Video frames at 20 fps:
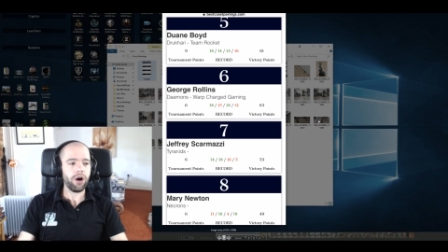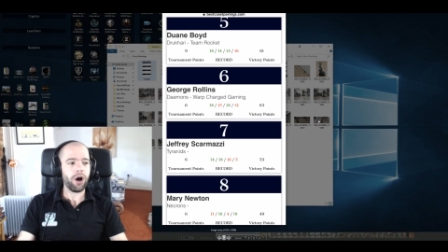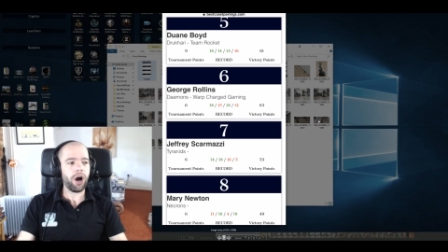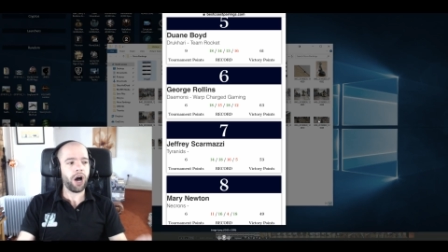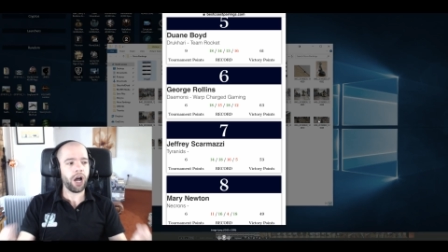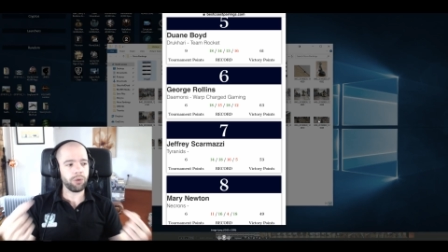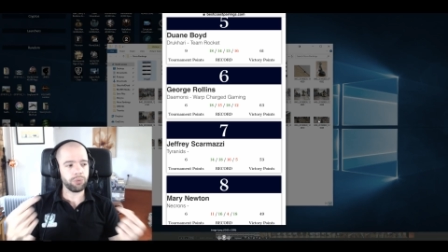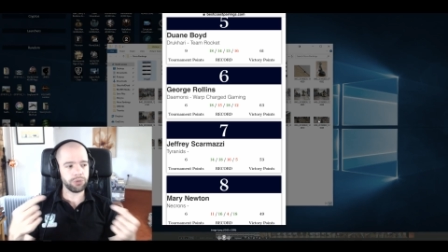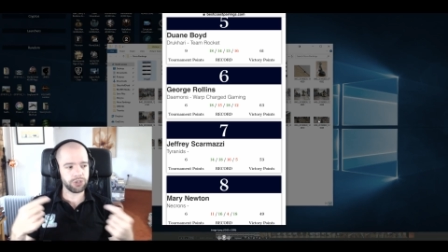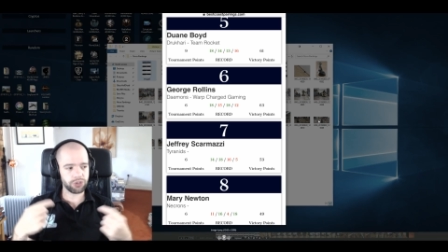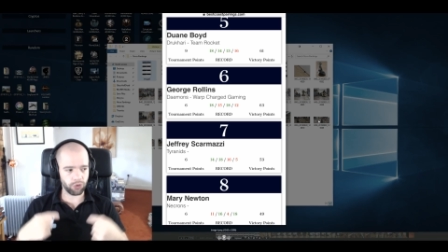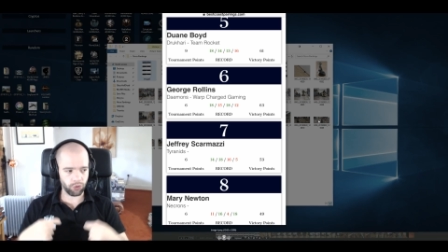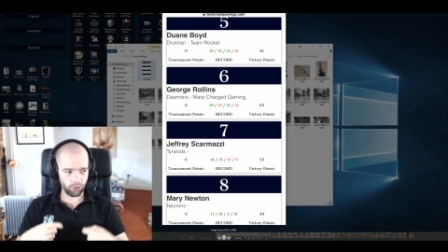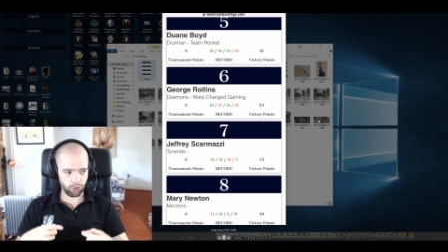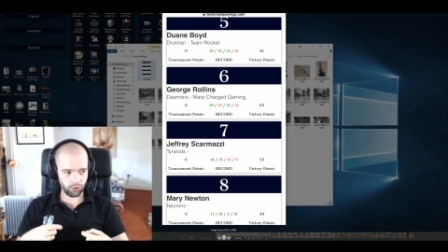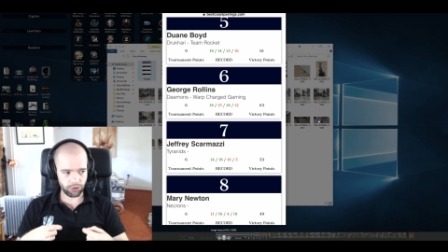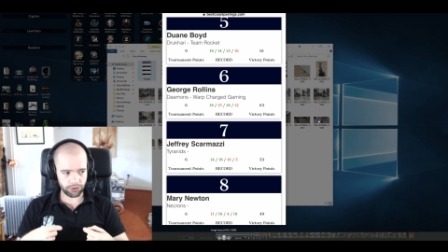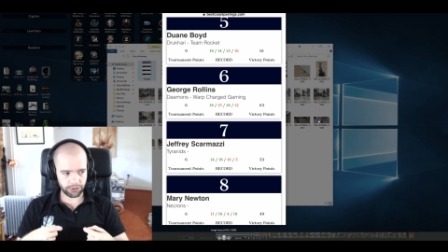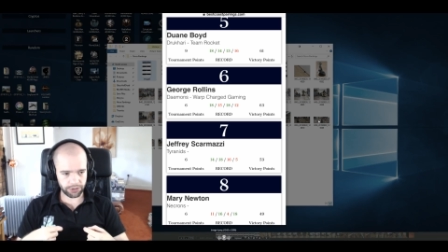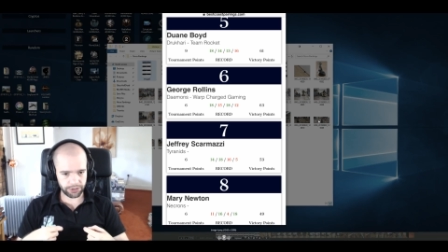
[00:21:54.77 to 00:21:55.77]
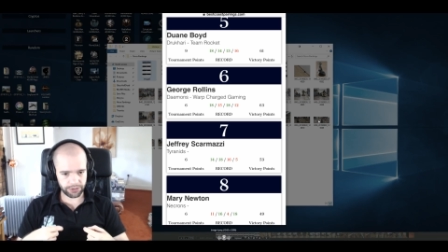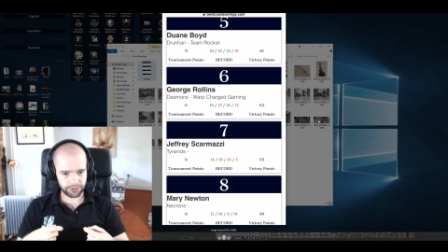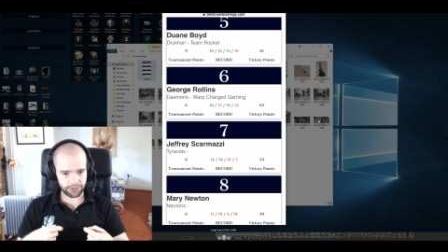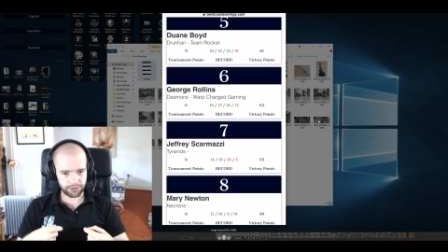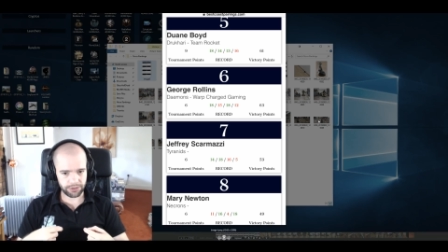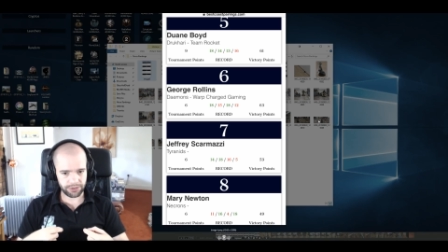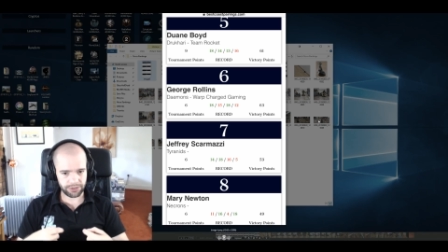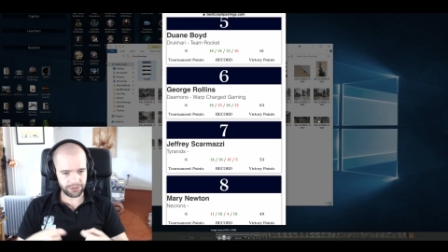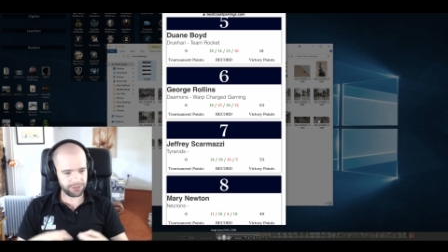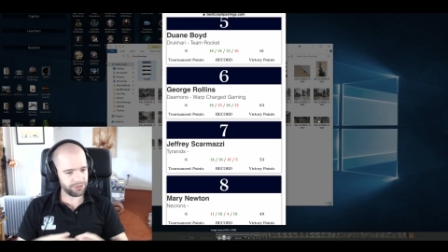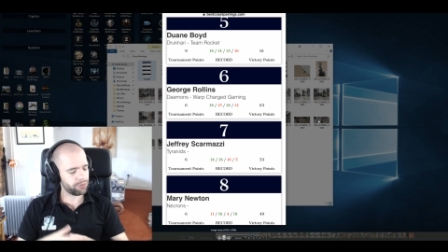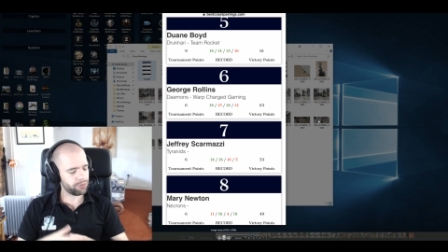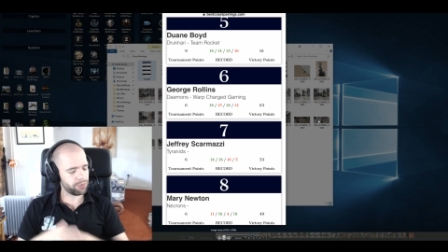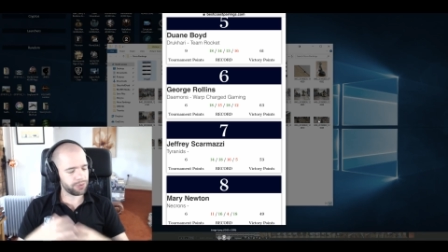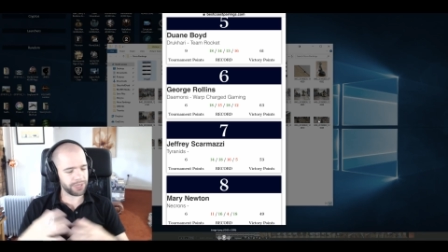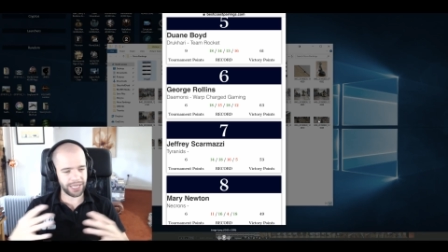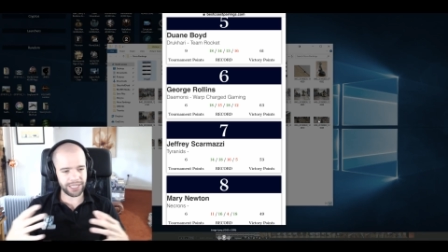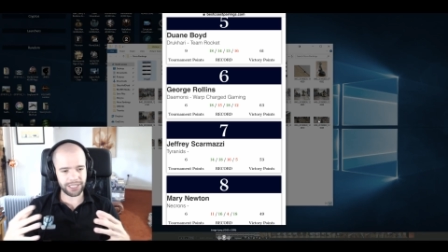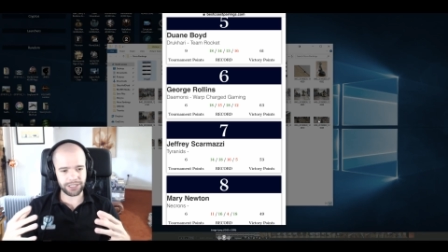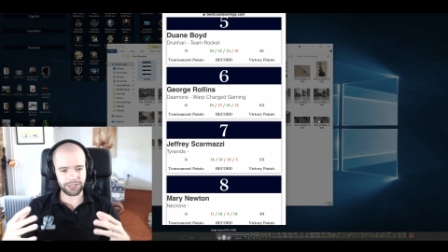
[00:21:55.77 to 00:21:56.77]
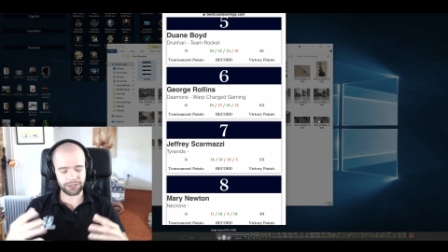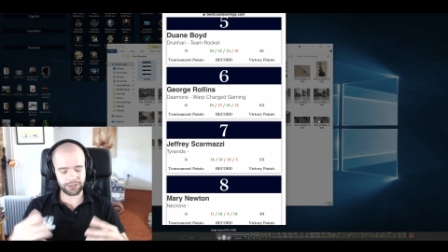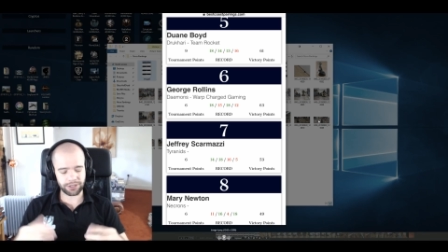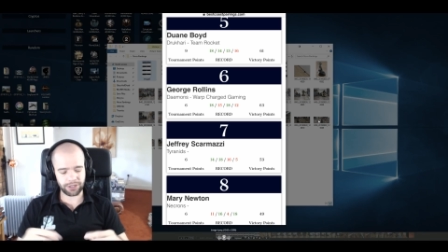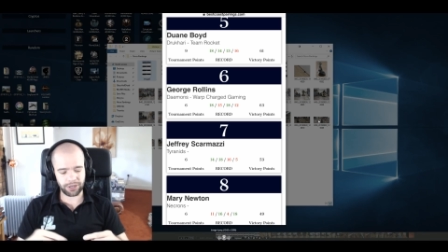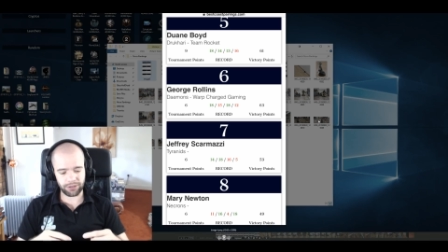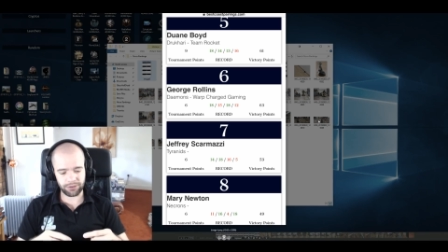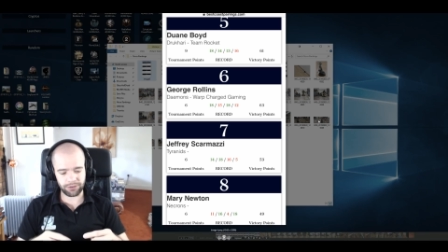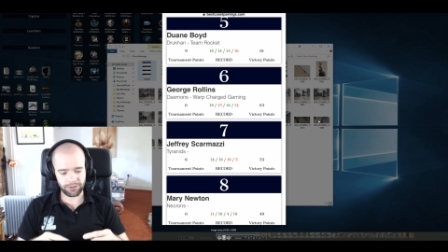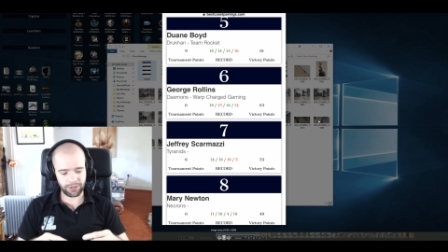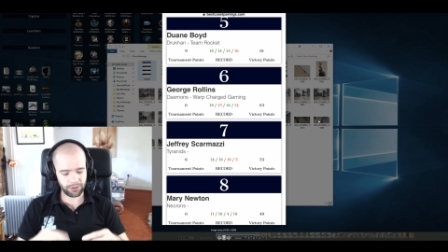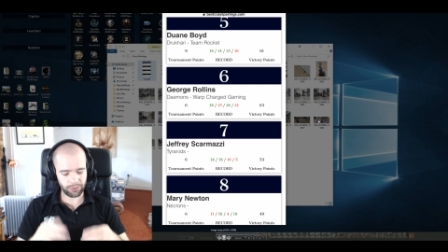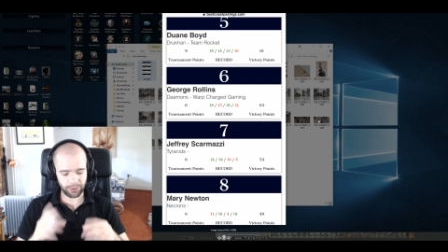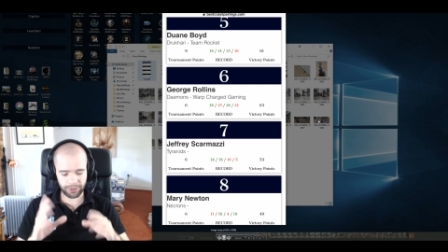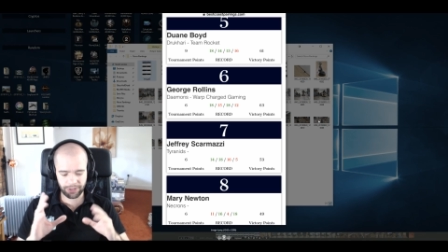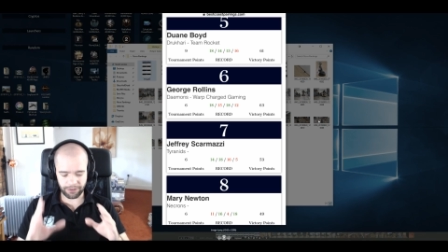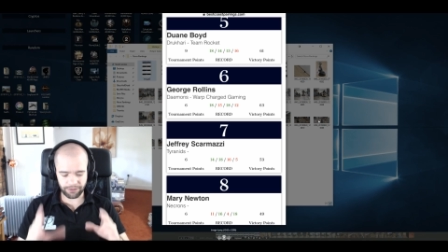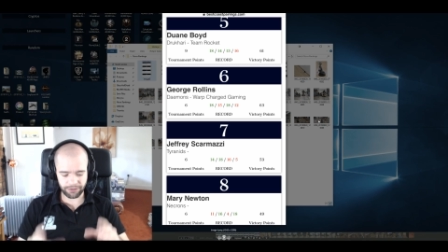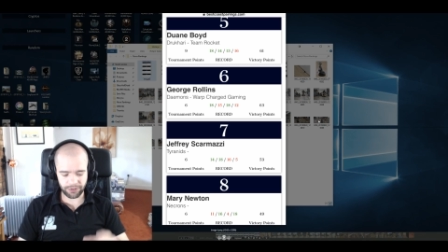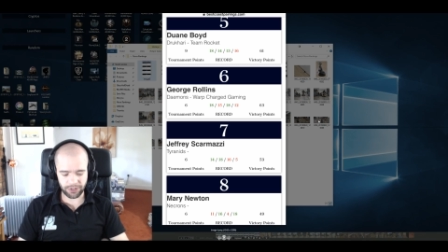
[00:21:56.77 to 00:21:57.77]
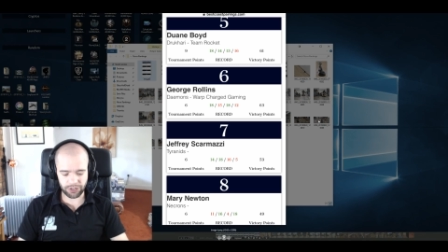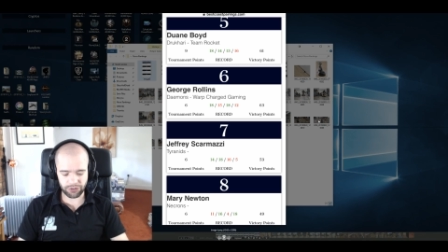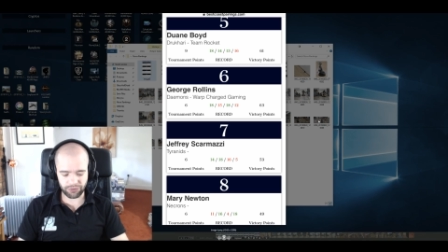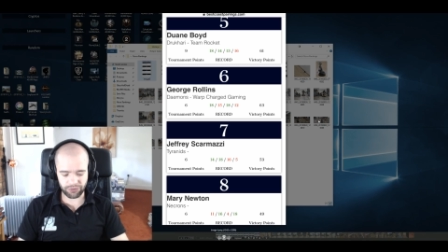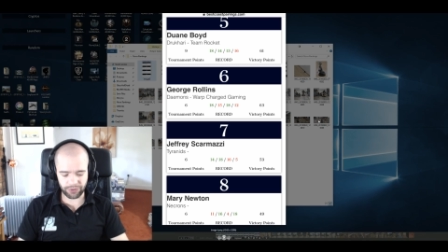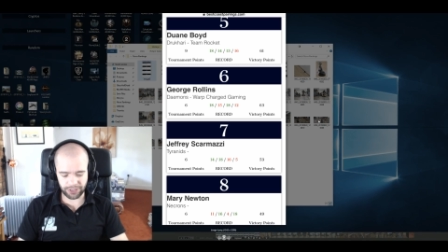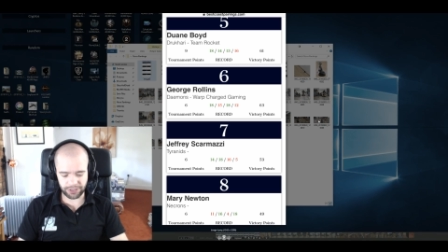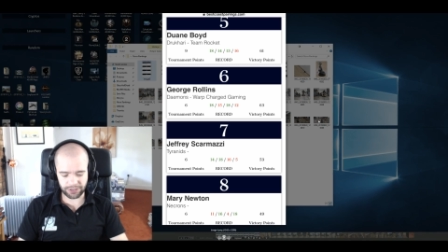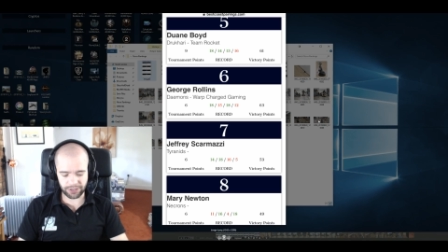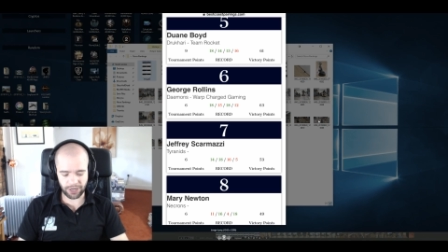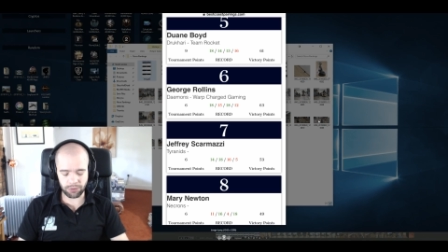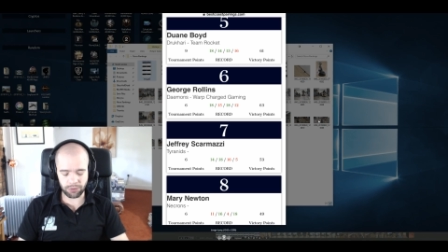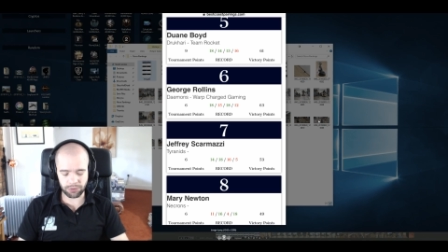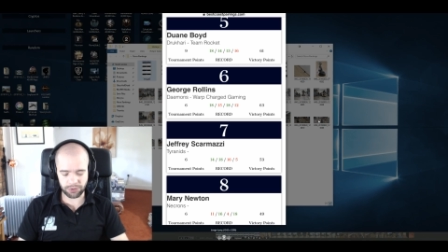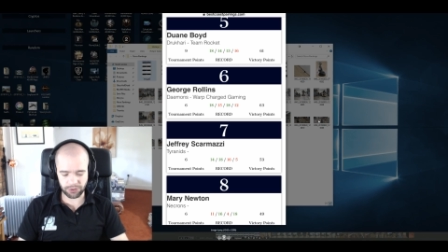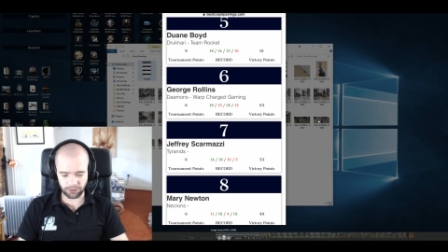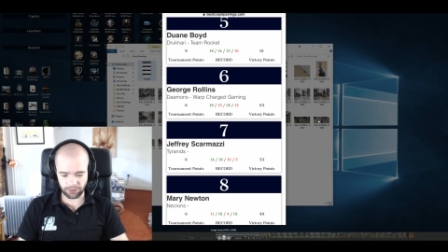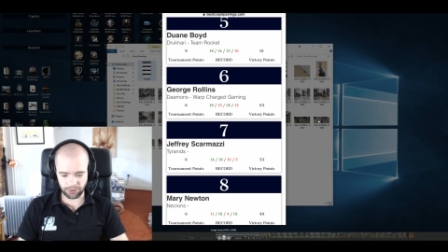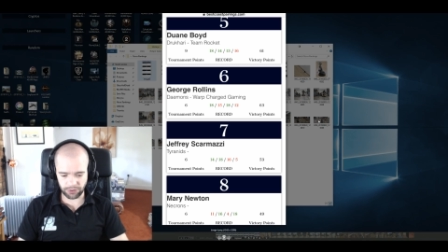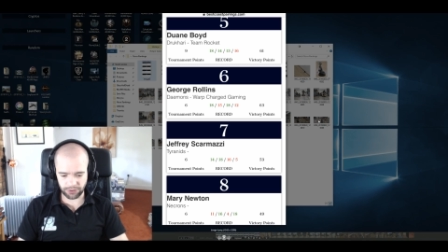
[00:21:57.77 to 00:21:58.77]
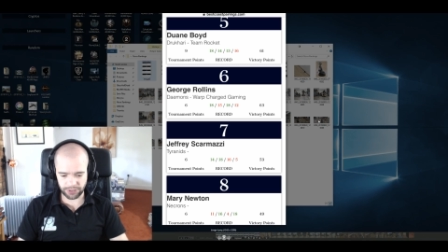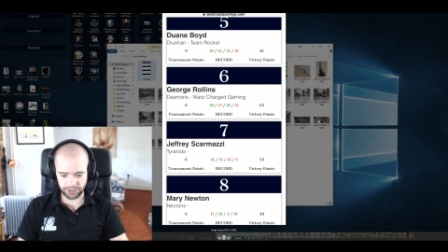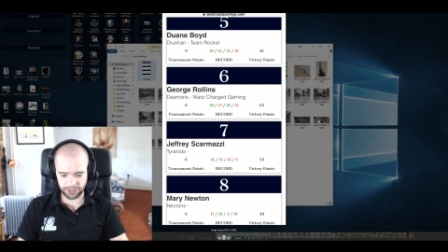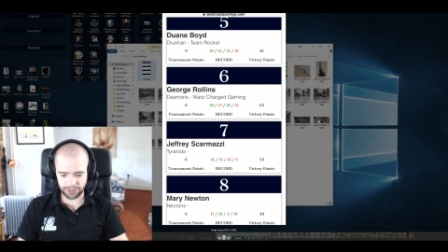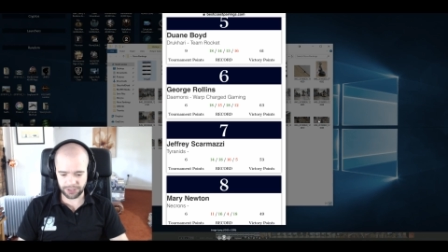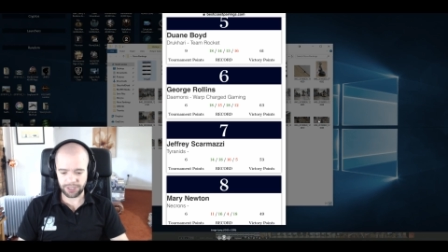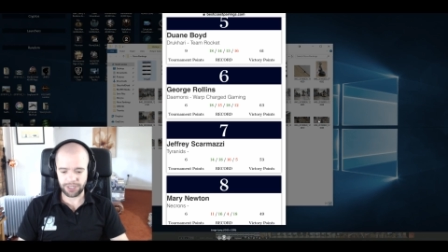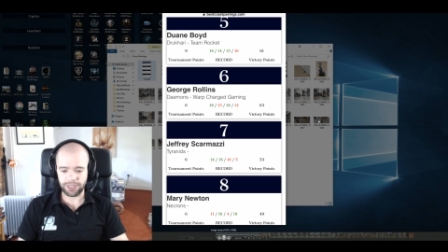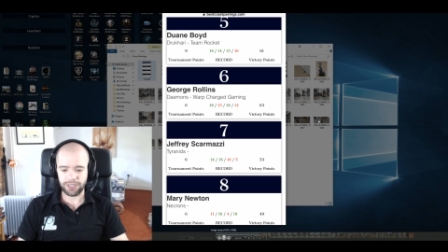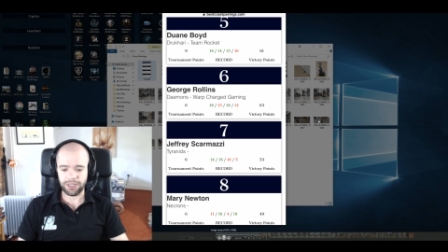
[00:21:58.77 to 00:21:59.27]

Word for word: I was Orcs, so this was ages ago, like when they first released, I was Orcs.